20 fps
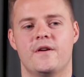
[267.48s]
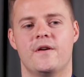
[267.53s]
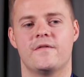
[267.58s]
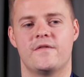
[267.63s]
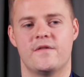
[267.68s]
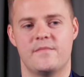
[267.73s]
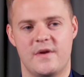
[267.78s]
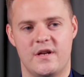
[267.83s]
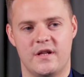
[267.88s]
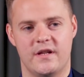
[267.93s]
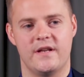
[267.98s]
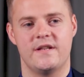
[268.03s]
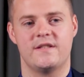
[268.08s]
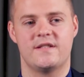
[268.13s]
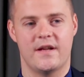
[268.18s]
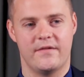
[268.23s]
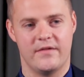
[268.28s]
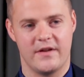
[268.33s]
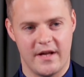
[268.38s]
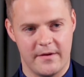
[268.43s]
of the Middle
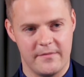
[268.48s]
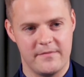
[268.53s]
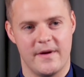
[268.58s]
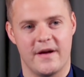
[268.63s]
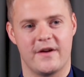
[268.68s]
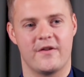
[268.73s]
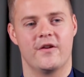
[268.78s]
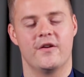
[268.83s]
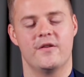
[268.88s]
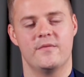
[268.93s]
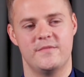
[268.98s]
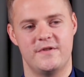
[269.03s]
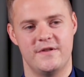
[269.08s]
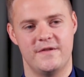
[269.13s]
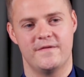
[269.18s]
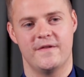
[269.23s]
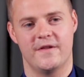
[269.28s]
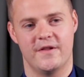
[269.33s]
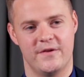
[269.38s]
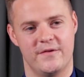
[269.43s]
East, having come back home? Do
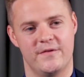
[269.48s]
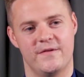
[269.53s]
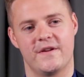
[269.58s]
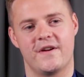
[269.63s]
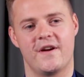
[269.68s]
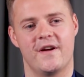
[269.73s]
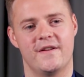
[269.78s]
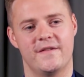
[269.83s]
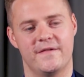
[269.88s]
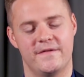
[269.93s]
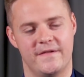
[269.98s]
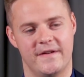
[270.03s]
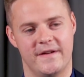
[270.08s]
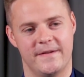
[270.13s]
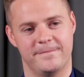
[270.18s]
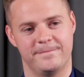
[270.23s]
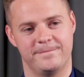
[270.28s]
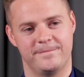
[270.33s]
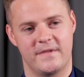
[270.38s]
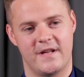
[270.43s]
you follow the kind of
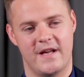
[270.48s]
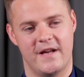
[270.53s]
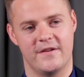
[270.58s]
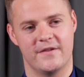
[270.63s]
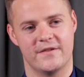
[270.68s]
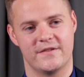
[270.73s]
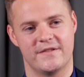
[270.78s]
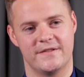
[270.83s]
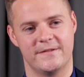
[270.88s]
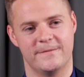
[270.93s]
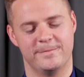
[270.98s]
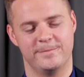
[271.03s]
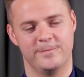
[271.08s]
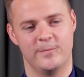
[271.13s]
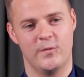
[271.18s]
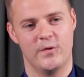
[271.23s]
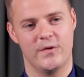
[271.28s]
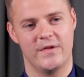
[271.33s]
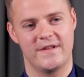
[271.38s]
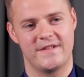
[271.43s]
chaos and
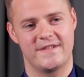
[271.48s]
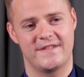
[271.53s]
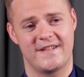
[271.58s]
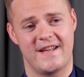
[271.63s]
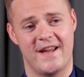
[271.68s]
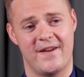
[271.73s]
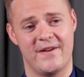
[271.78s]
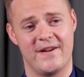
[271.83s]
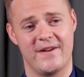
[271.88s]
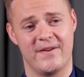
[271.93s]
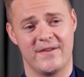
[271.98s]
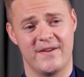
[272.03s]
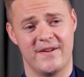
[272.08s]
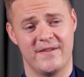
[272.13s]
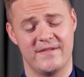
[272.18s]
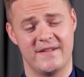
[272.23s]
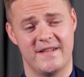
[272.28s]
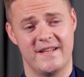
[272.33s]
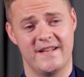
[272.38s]
war that's carrying on over